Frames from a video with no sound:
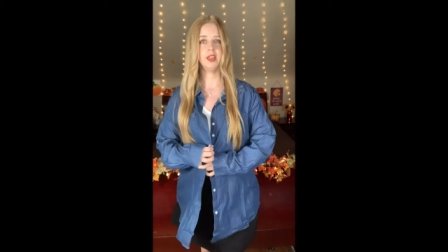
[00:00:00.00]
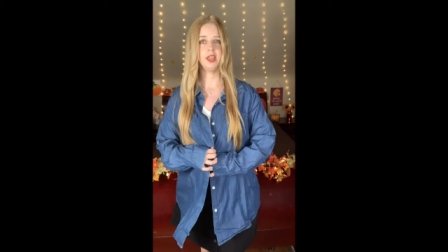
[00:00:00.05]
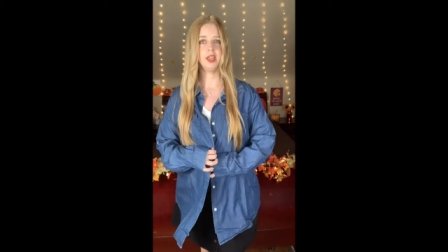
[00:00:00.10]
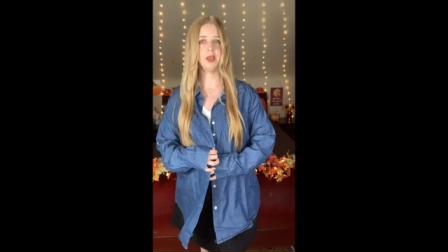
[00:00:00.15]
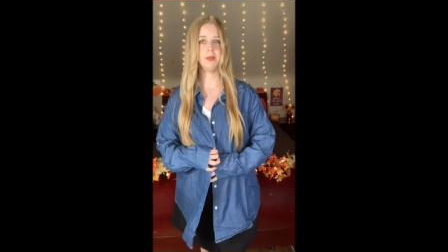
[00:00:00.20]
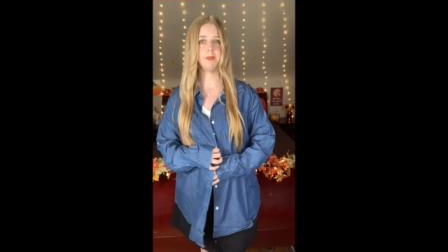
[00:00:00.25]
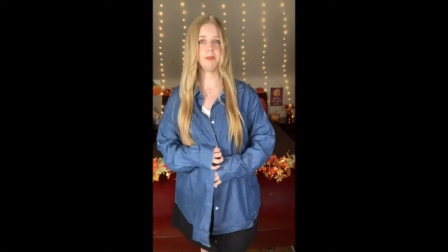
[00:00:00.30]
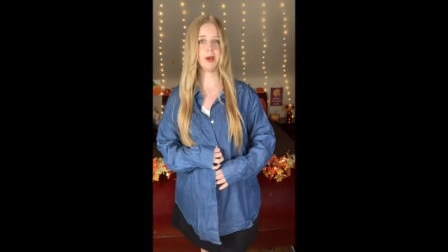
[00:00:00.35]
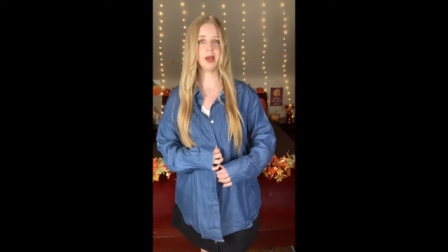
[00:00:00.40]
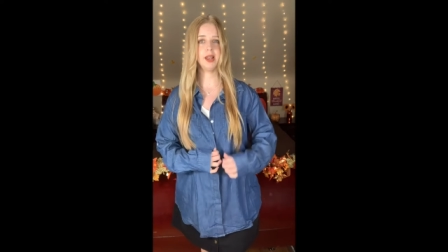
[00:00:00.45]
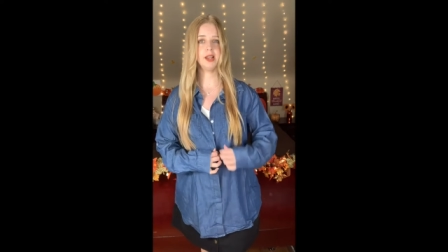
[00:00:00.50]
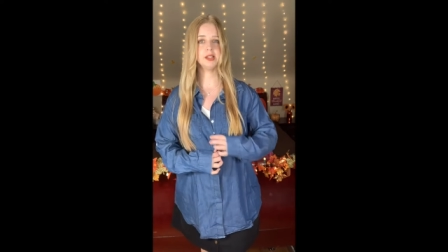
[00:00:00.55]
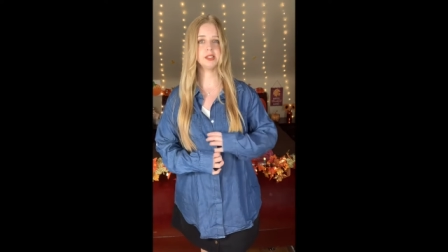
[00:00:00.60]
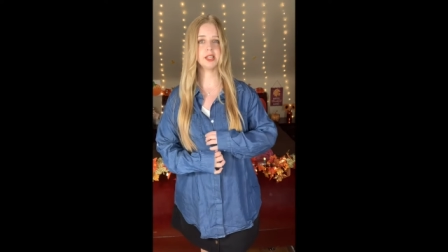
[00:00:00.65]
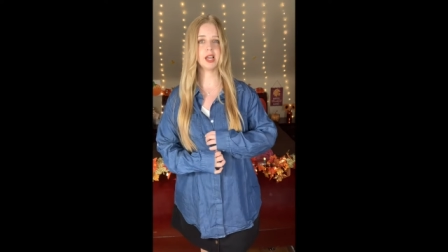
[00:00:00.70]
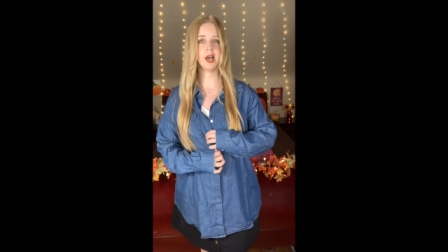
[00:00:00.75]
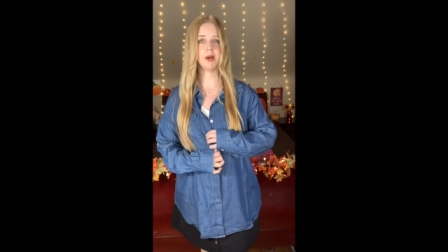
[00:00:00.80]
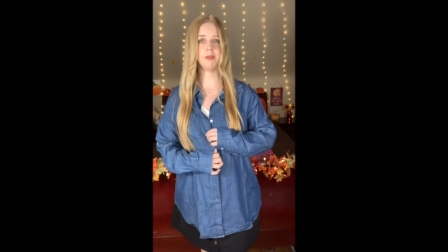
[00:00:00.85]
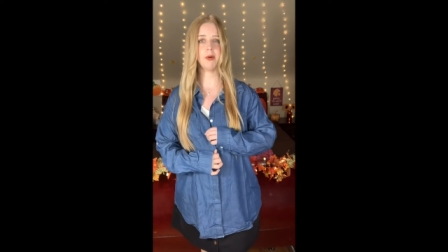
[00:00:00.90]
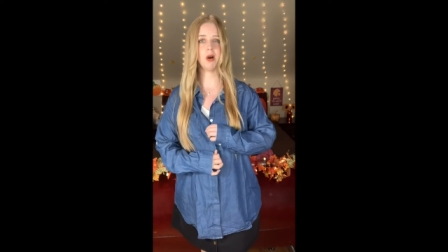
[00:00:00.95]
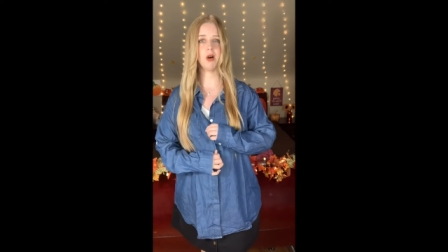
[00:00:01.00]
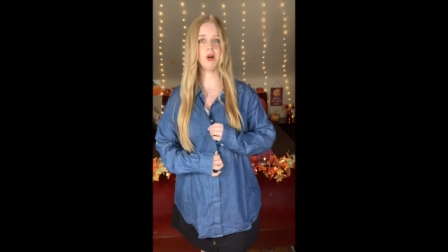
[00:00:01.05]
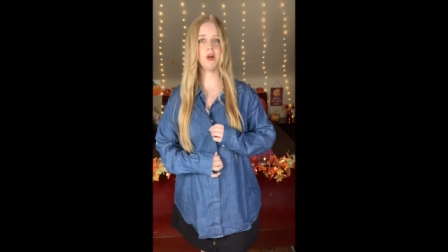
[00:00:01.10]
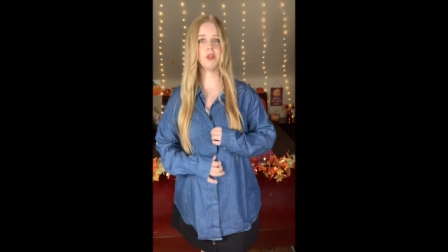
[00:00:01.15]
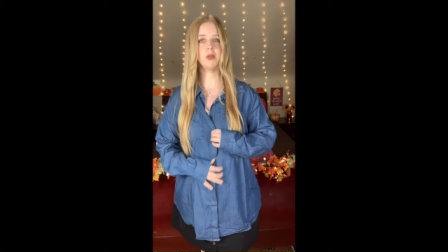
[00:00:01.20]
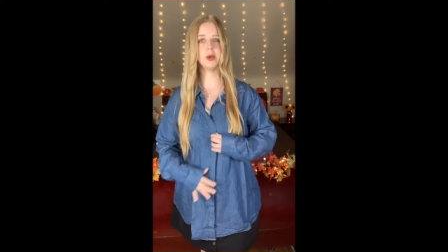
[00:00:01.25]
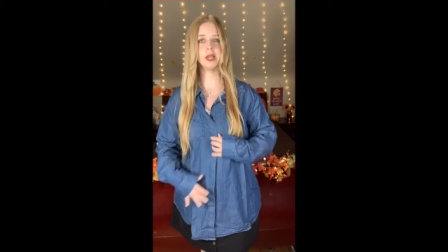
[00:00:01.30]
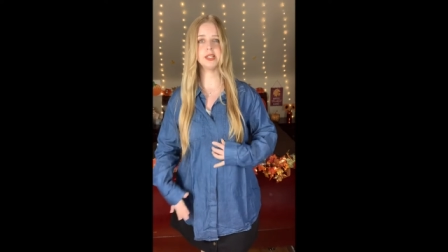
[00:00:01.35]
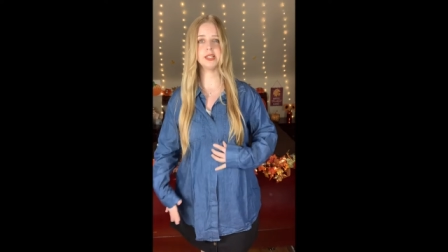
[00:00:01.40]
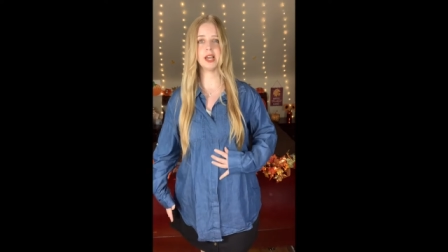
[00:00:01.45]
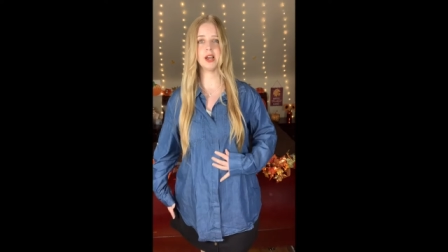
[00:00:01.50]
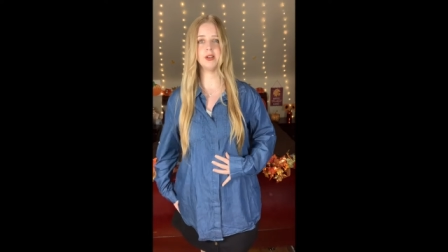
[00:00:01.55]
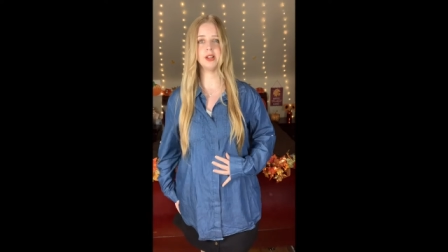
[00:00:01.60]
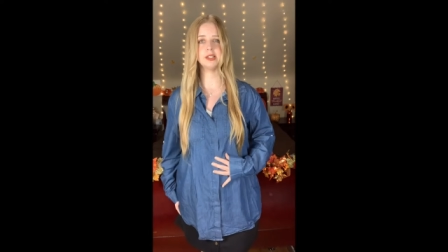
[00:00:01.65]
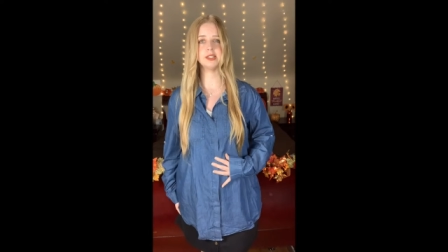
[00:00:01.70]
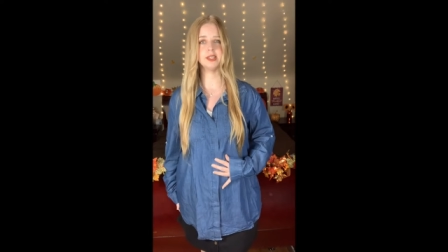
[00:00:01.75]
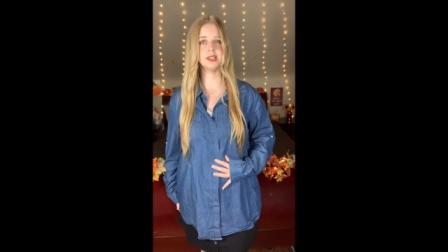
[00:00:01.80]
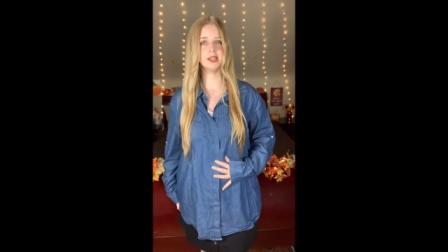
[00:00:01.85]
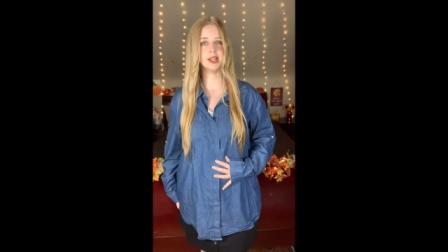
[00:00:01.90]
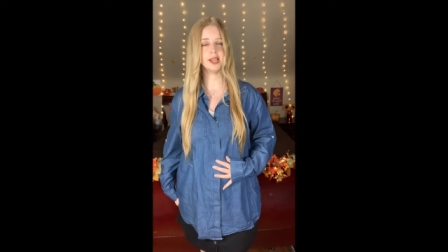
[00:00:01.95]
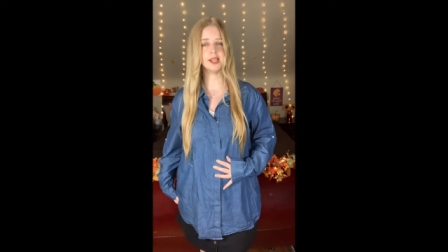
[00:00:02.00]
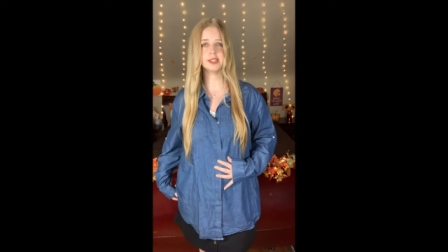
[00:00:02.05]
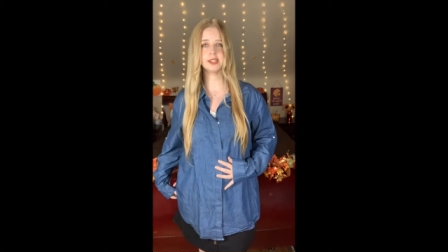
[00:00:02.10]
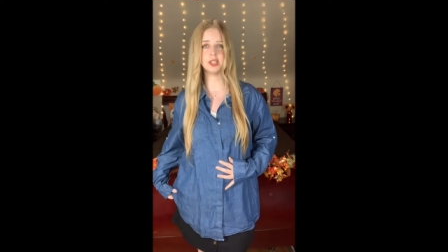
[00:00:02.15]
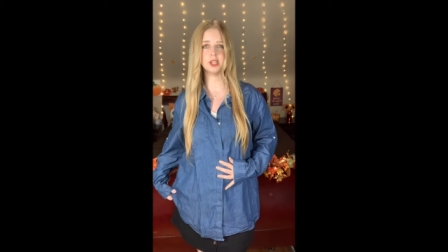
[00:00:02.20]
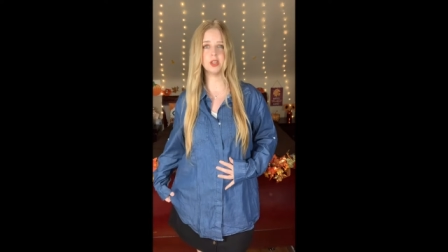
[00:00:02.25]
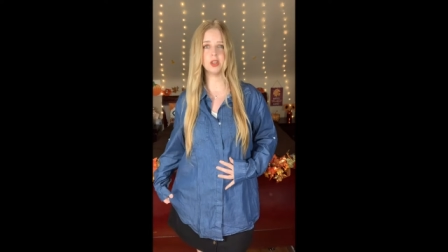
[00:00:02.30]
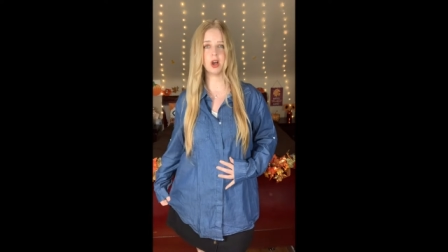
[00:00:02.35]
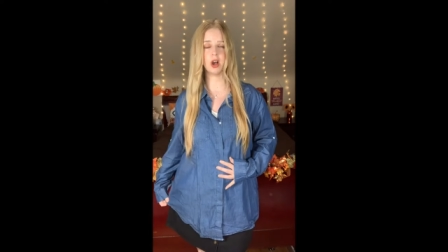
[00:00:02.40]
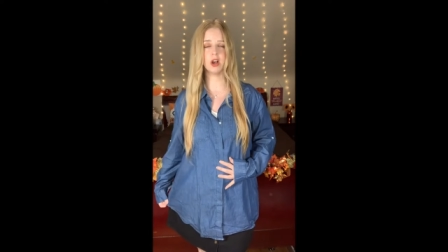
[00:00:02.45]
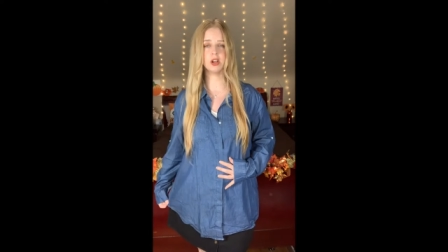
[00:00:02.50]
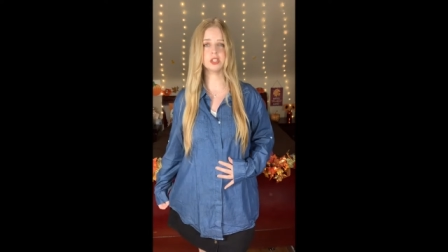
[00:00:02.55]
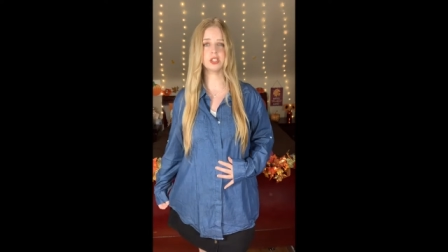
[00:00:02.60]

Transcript: It buttons up all the way down. It's nice and long,